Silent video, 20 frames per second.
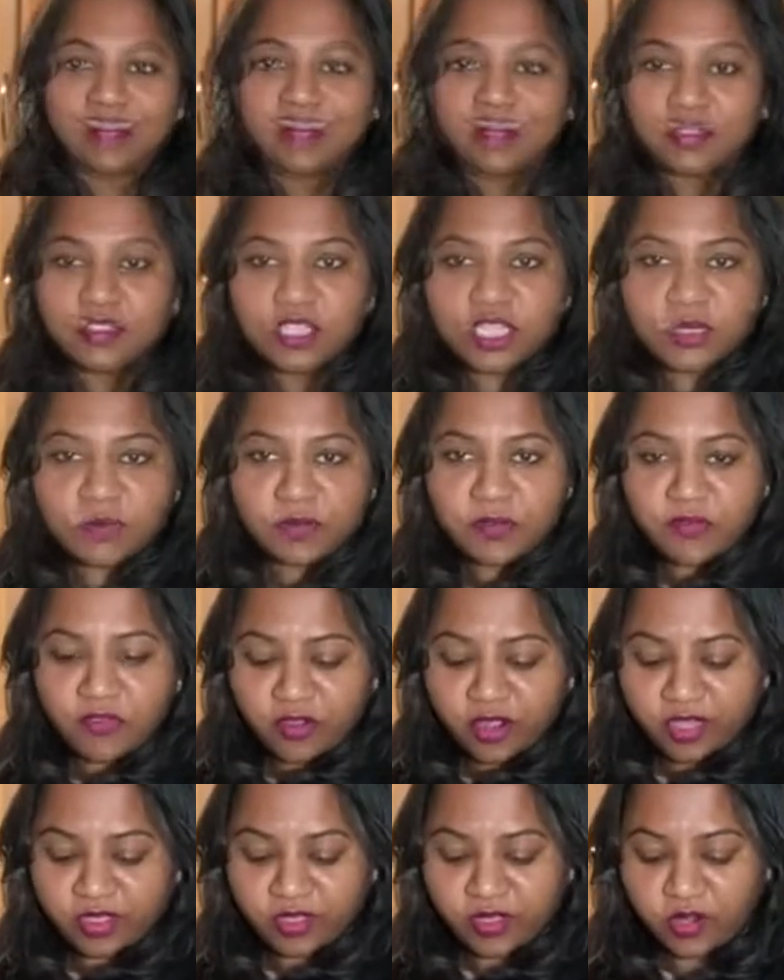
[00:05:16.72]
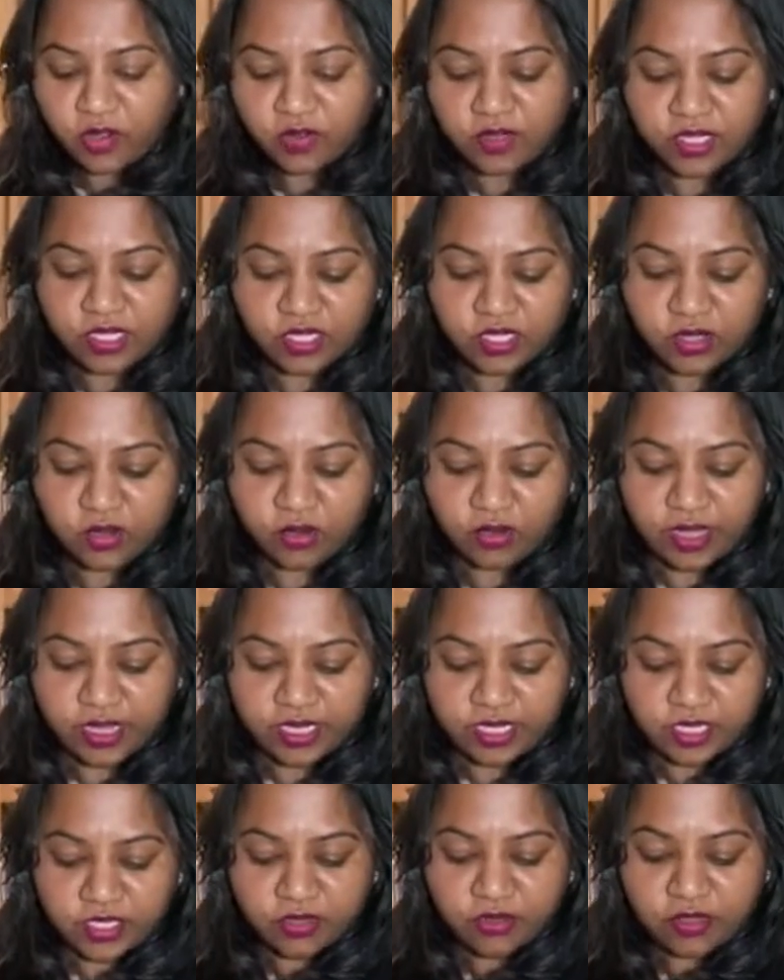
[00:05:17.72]
Just before I throw the dough
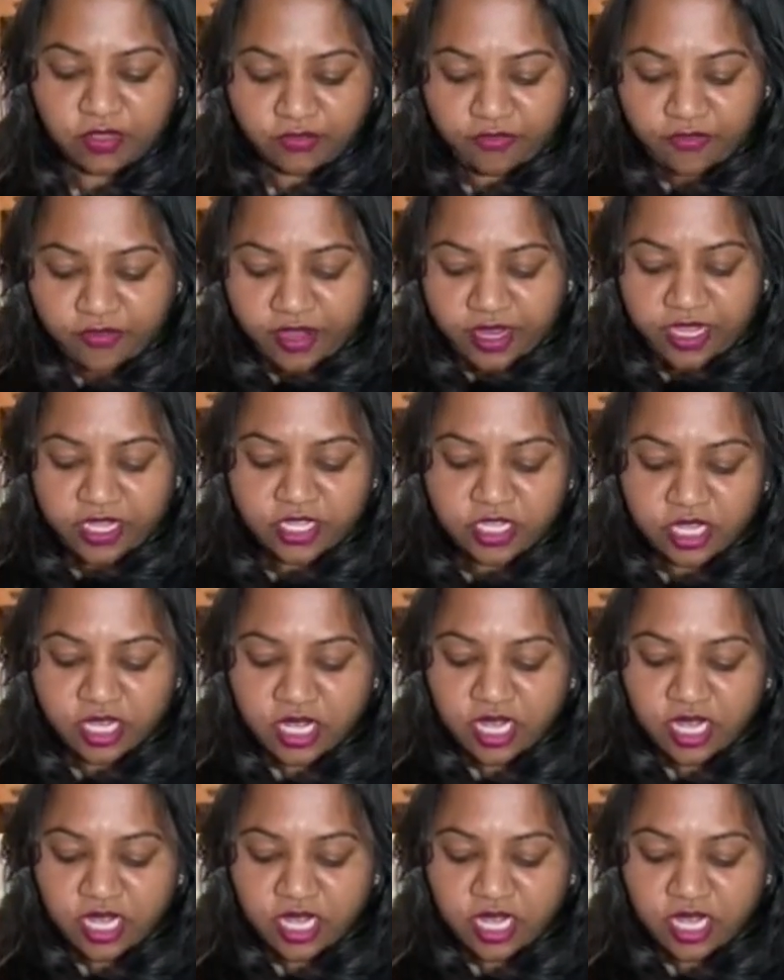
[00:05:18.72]
into the fridge,